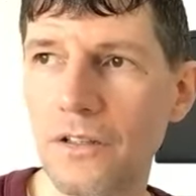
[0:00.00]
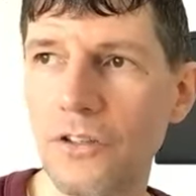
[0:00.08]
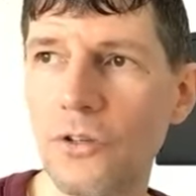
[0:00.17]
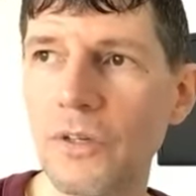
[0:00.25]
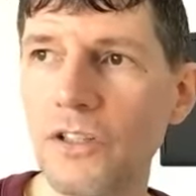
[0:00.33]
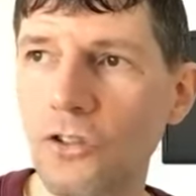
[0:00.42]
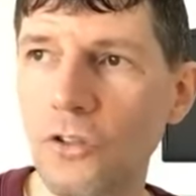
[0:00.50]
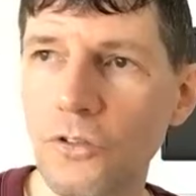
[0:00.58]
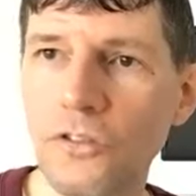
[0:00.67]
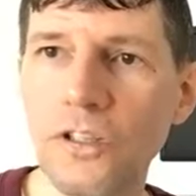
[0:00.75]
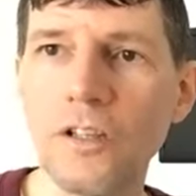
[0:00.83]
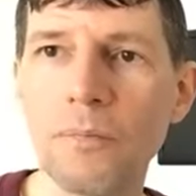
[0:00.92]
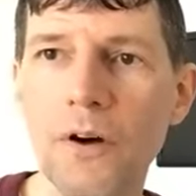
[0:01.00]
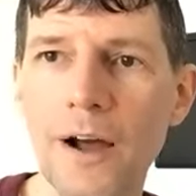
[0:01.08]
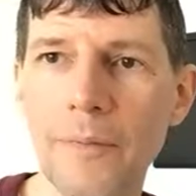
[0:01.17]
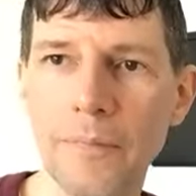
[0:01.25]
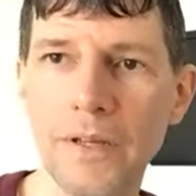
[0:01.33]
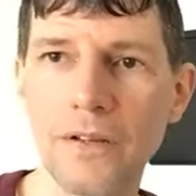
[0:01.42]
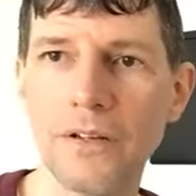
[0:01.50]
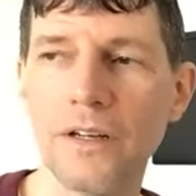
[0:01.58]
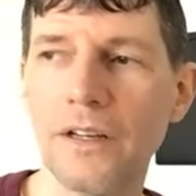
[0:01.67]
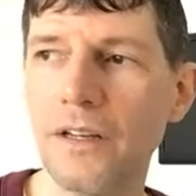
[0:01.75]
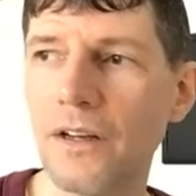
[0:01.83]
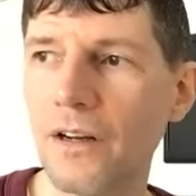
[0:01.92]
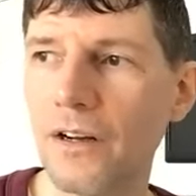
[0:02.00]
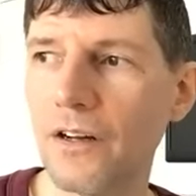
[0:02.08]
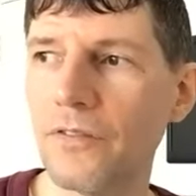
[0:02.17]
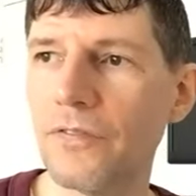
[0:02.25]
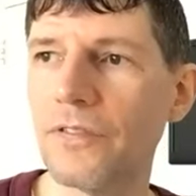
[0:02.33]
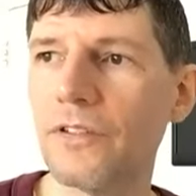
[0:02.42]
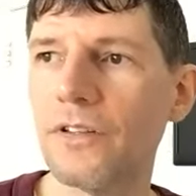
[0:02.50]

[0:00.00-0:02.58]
You're reducing the probability of